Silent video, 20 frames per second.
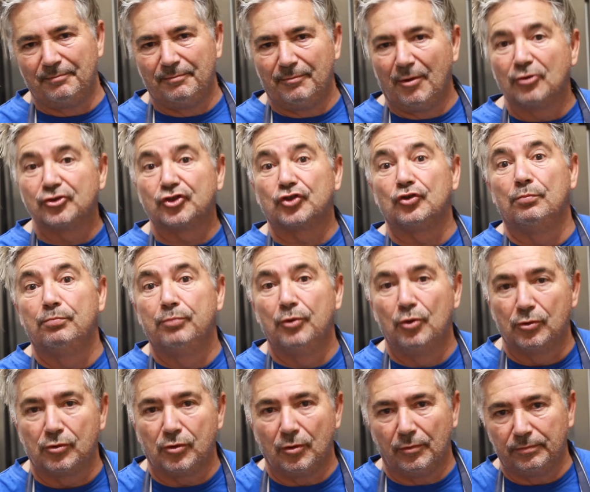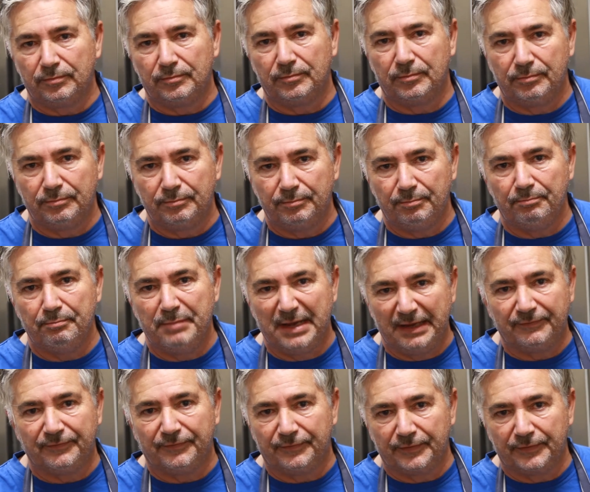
ossobuco, beef